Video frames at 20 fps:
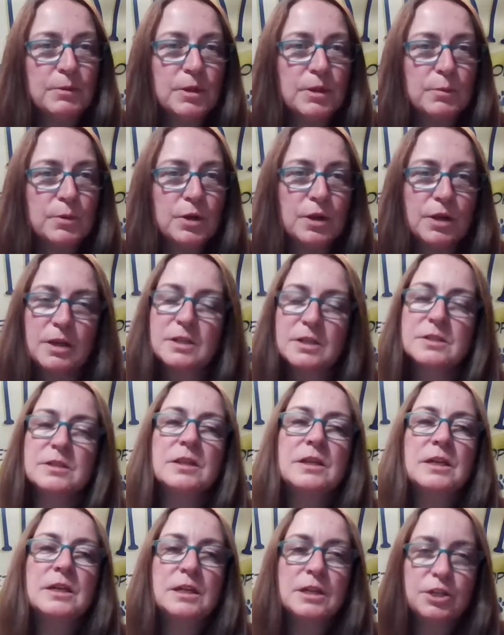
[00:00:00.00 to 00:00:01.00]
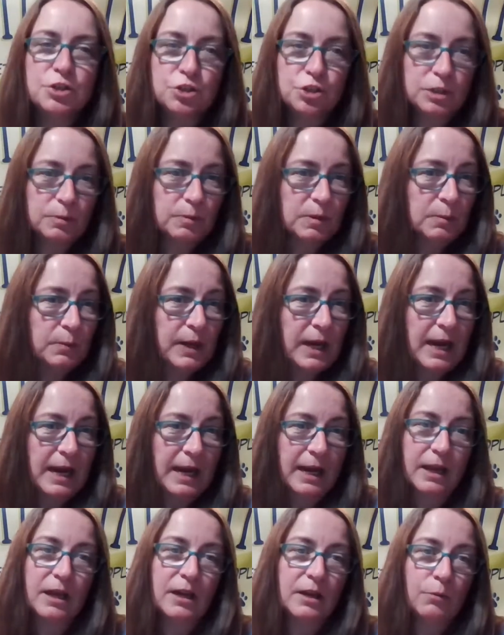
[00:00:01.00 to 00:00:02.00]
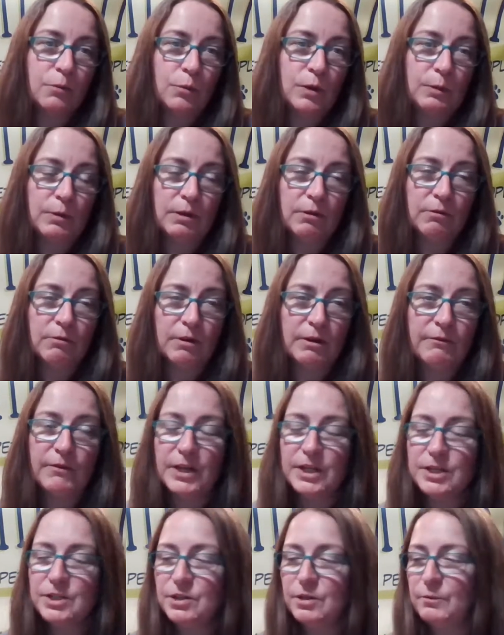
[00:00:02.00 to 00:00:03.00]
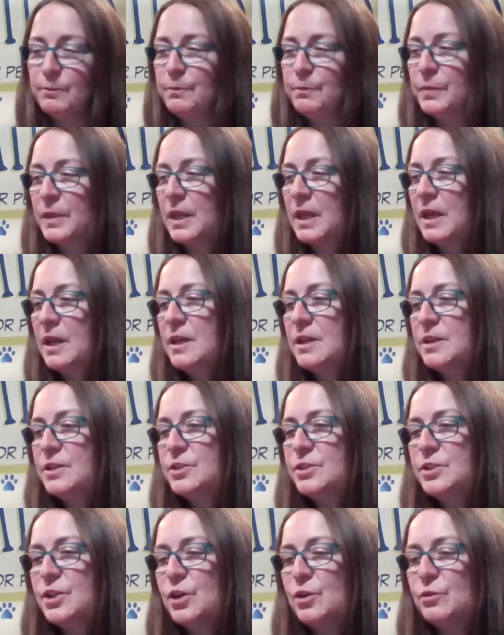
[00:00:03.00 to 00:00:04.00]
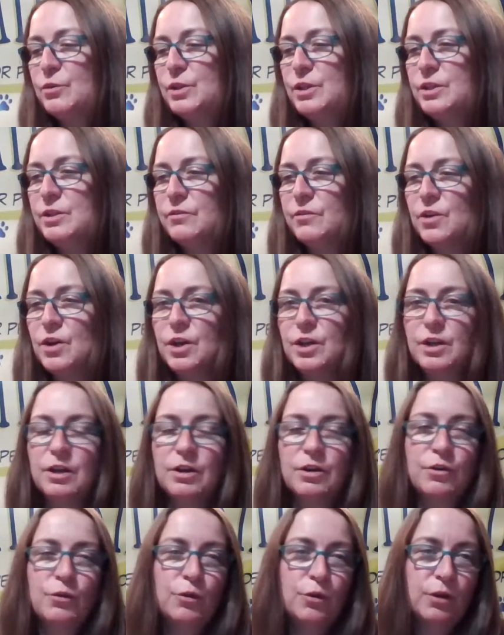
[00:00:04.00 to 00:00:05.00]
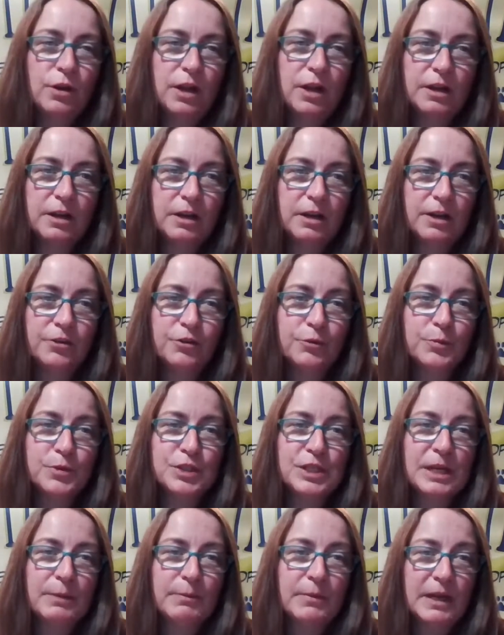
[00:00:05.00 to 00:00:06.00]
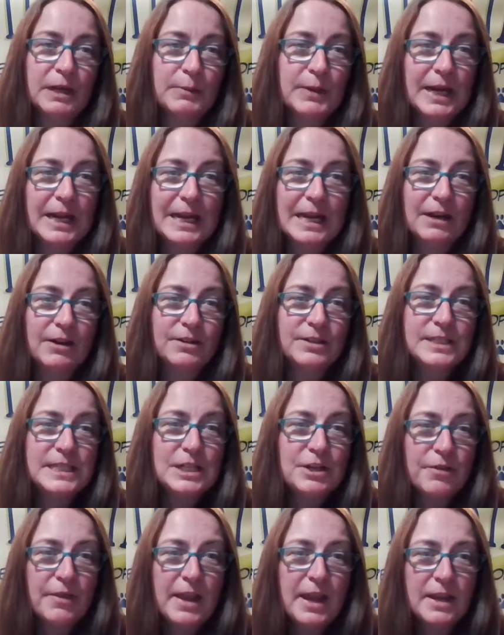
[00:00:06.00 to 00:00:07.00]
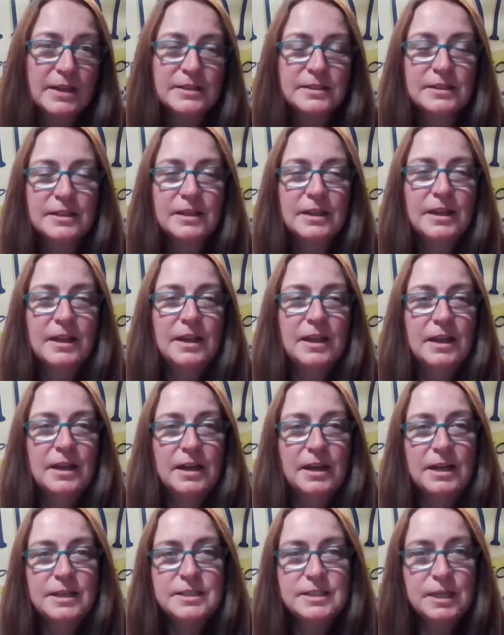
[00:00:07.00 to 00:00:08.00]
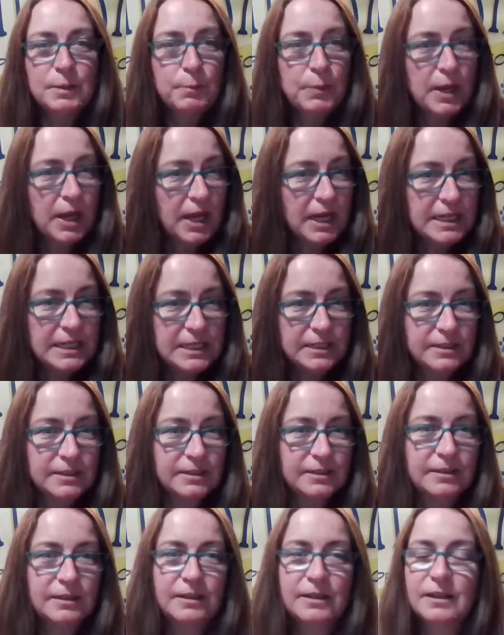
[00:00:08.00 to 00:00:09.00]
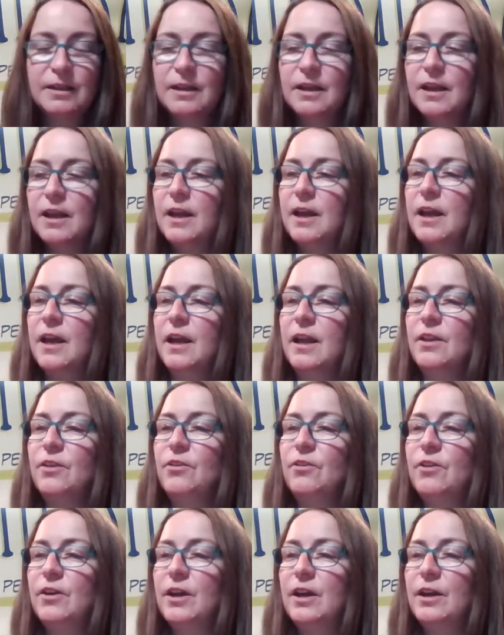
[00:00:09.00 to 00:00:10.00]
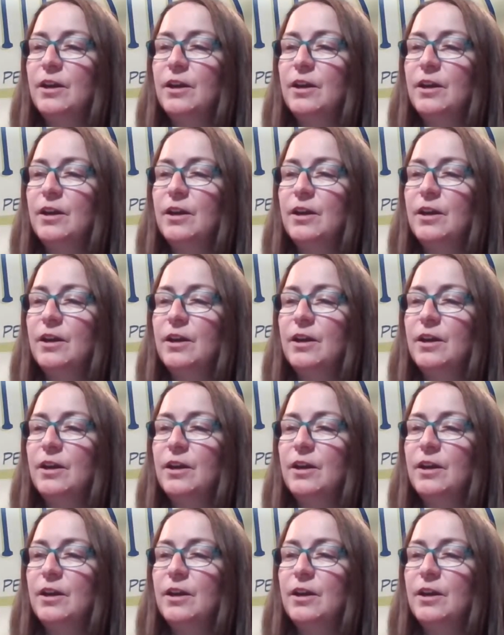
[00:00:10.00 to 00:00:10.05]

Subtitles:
with the products, ship them back and we will refund you. So you've got a whole 100% money back guarantee on that. I stand behind it, and